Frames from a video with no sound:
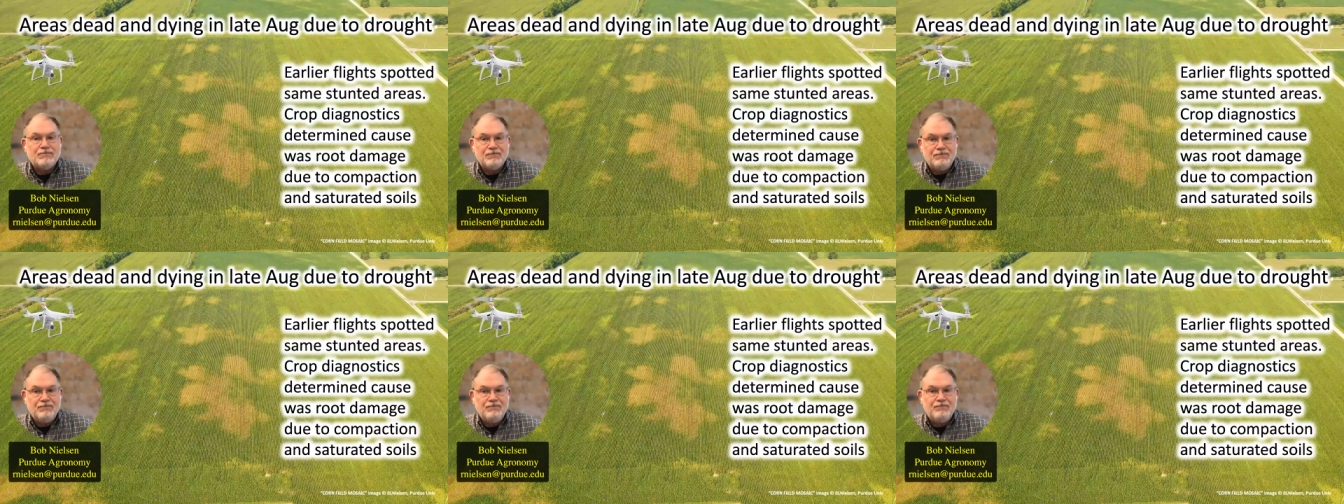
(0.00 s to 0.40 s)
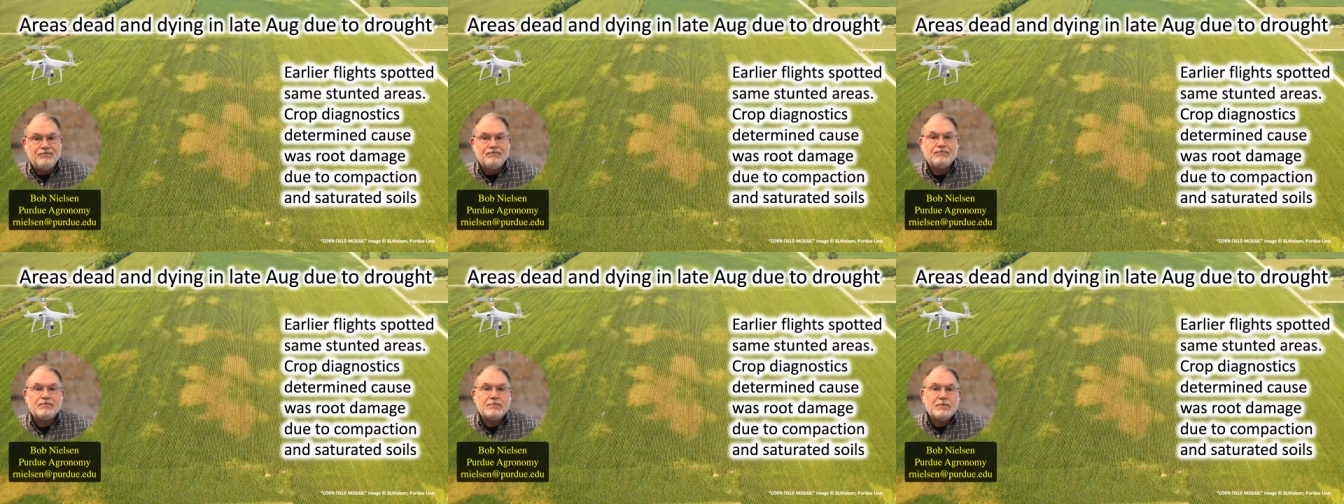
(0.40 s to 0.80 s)
and
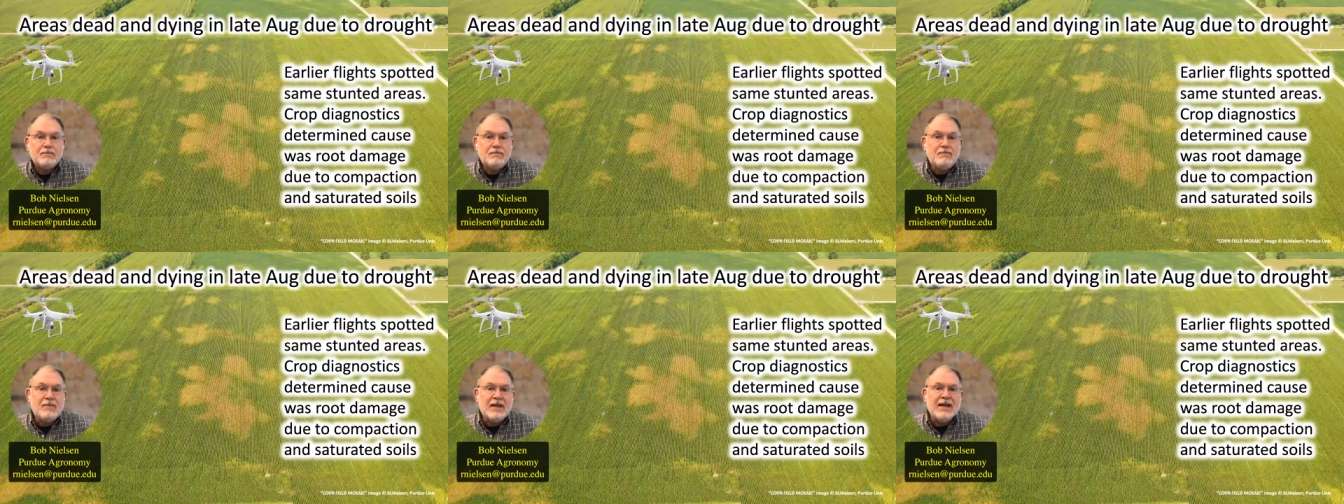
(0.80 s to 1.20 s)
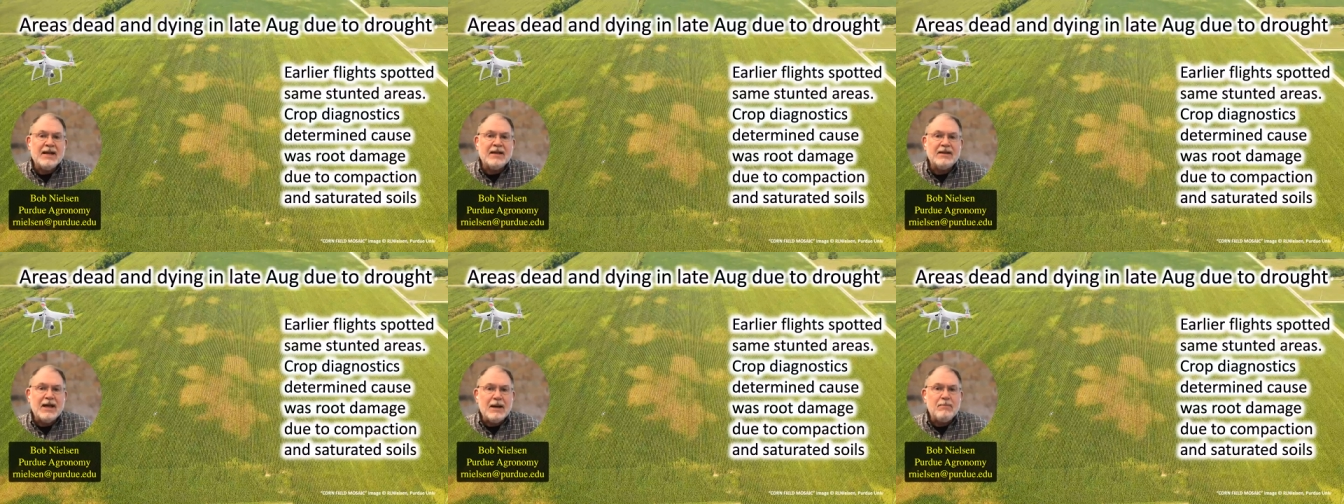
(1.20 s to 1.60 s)
at
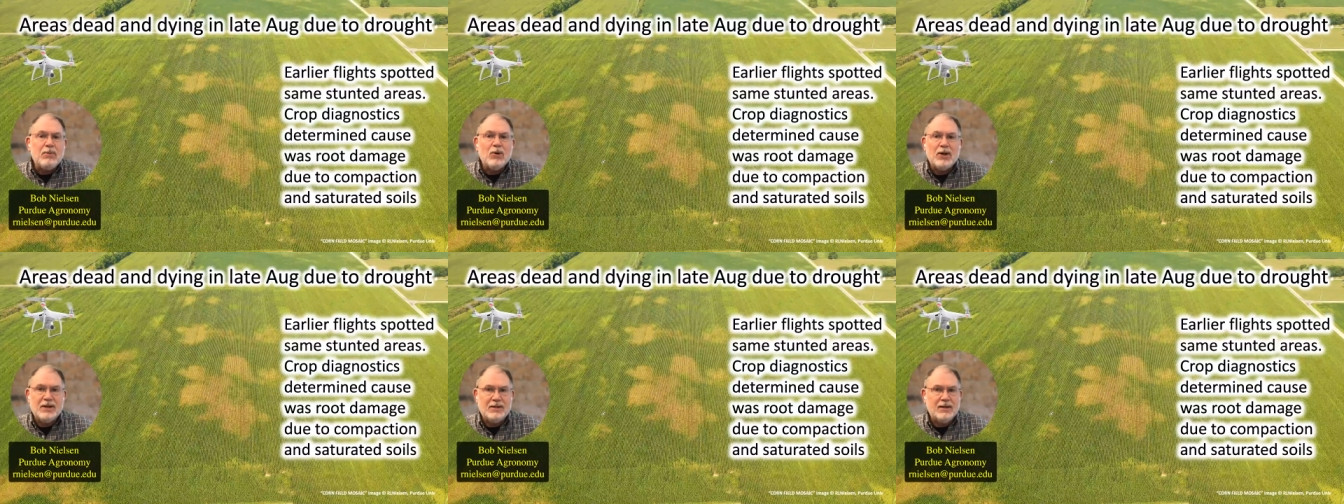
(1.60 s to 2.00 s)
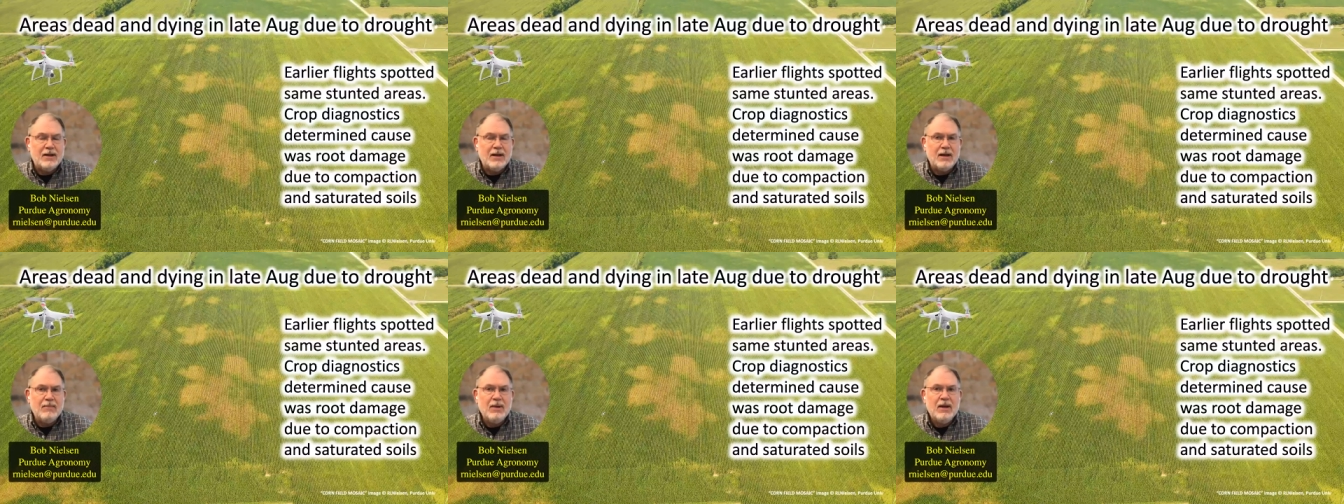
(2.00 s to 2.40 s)
that point in
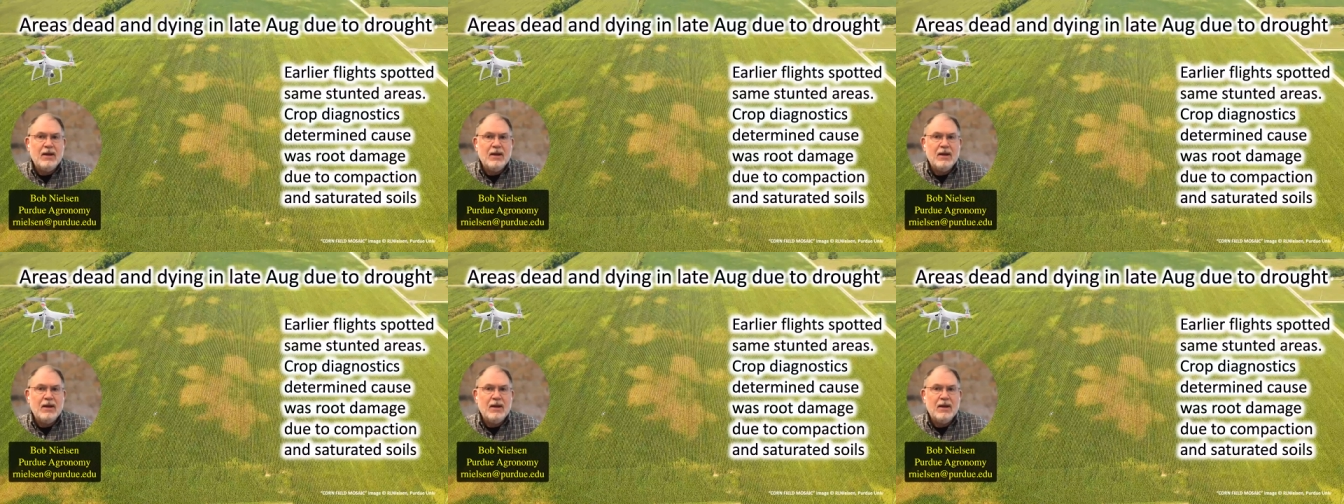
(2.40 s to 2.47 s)
time,